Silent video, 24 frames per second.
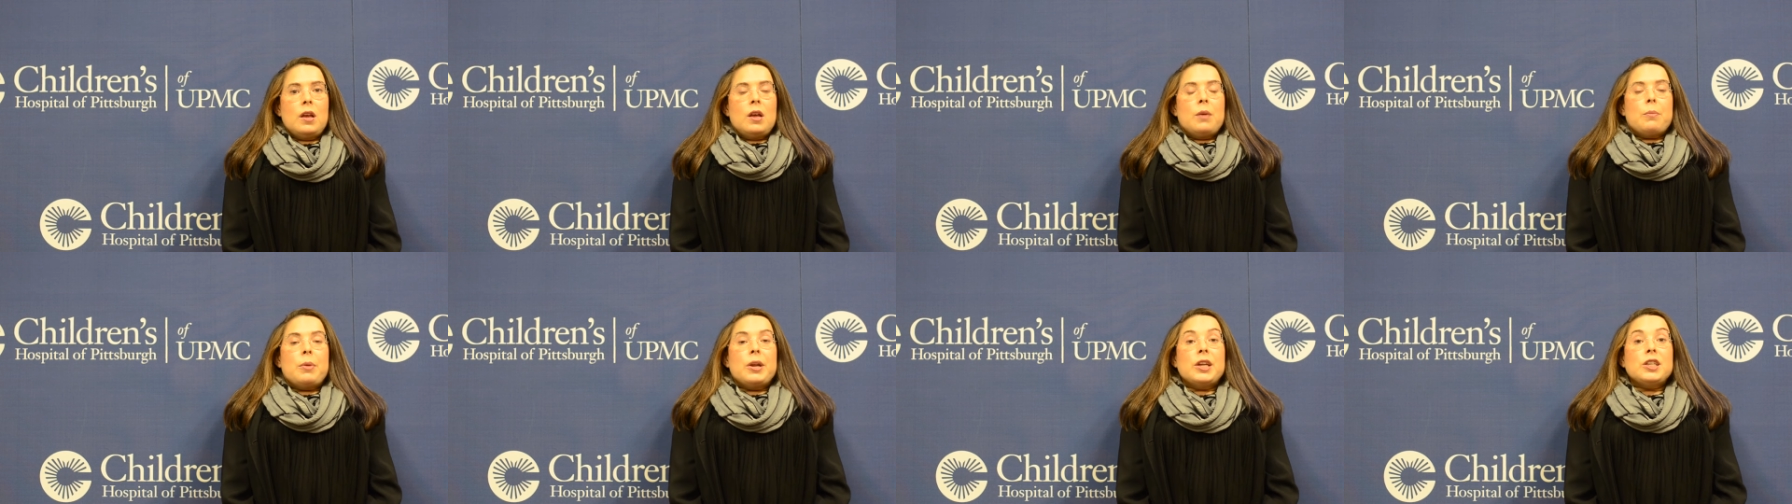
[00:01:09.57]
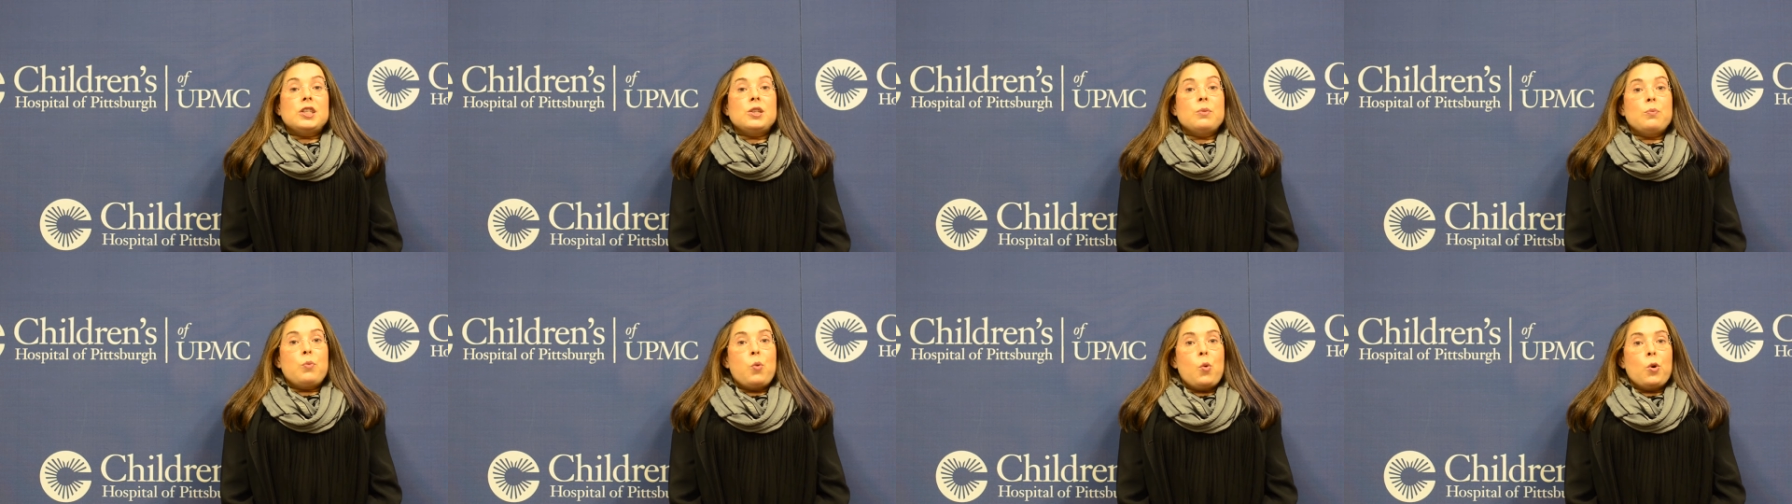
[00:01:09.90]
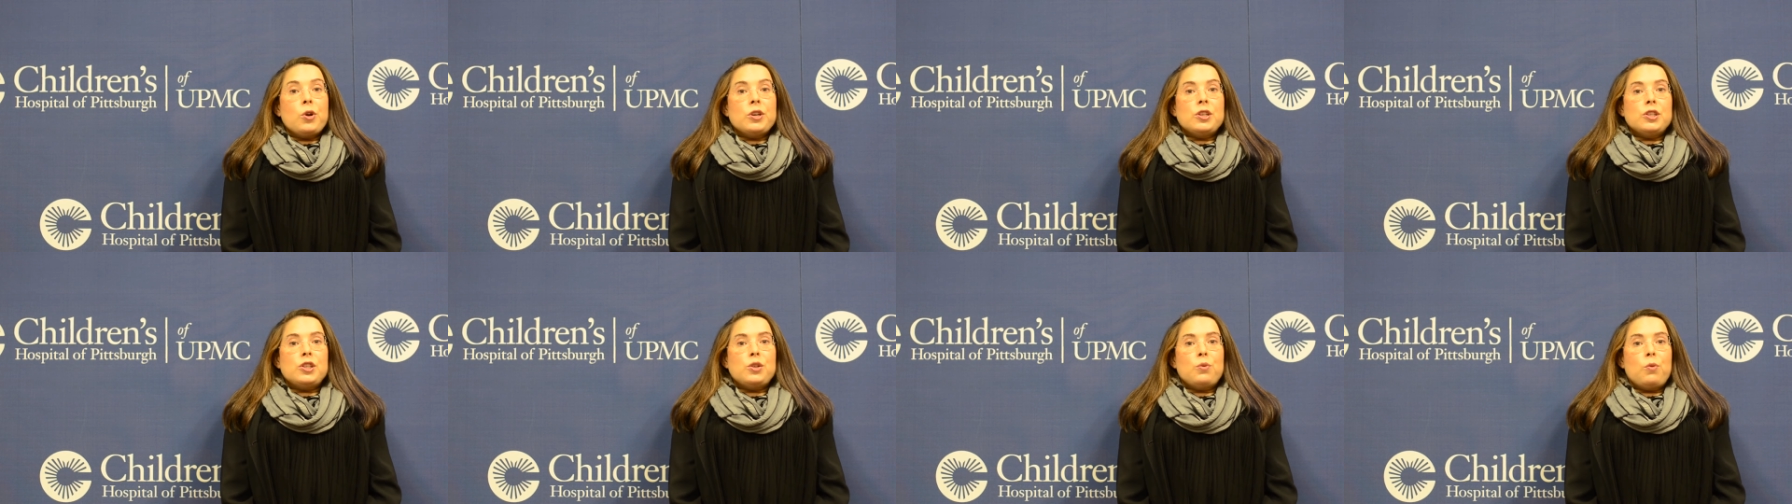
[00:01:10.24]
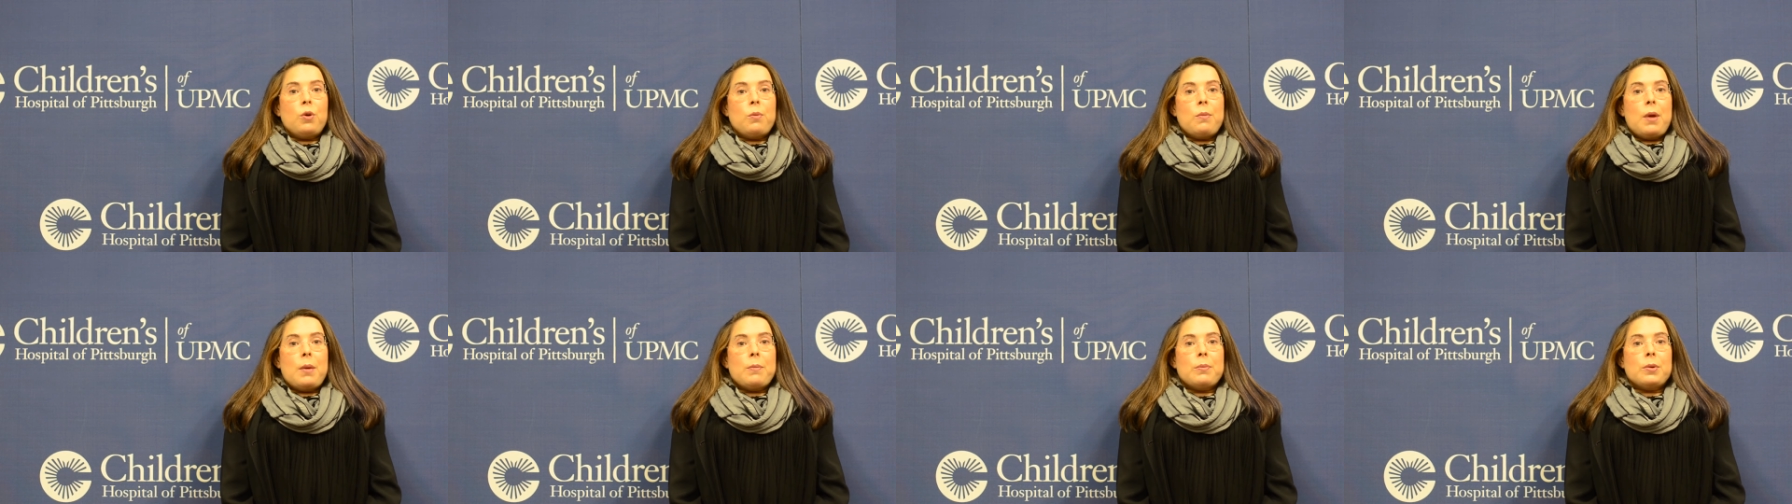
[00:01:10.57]
But it's important to
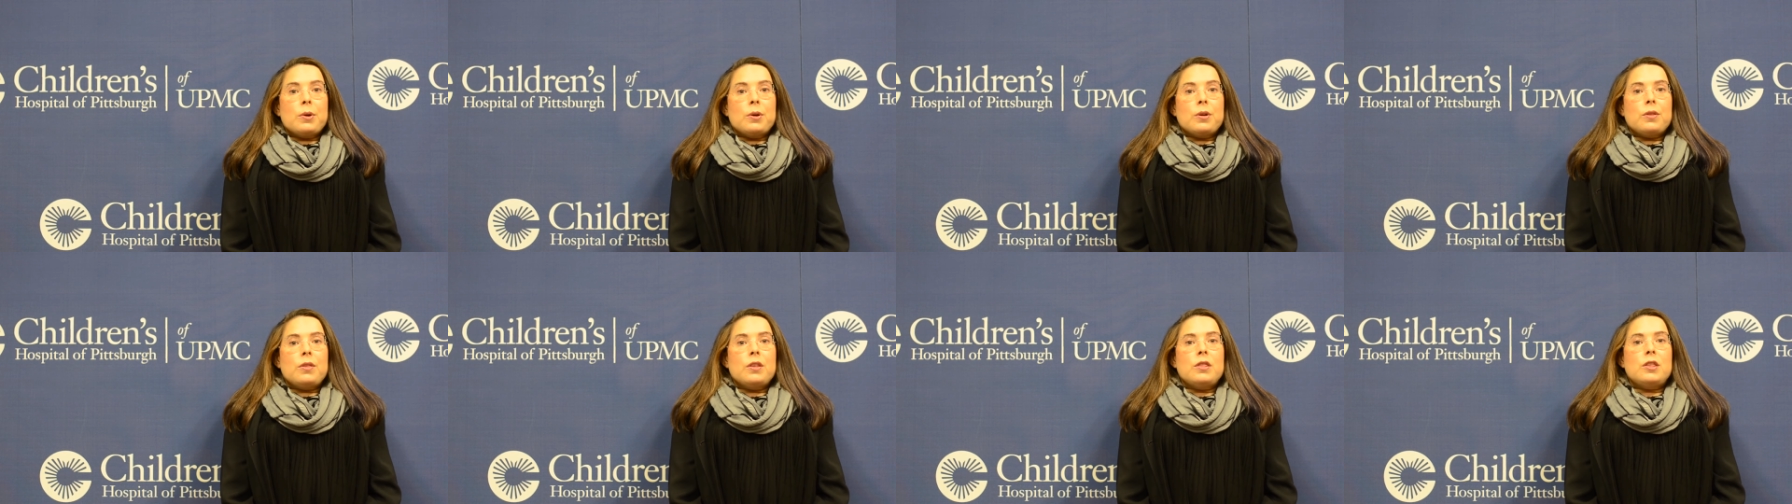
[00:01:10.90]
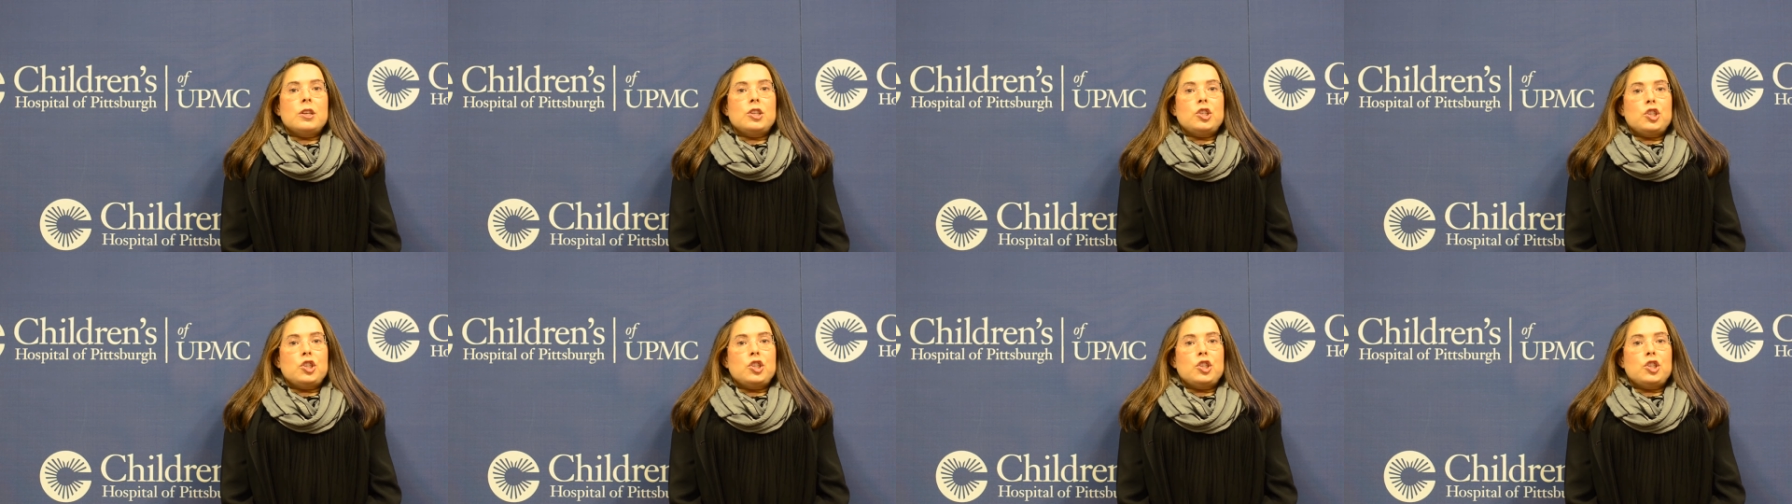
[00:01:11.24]
remember that the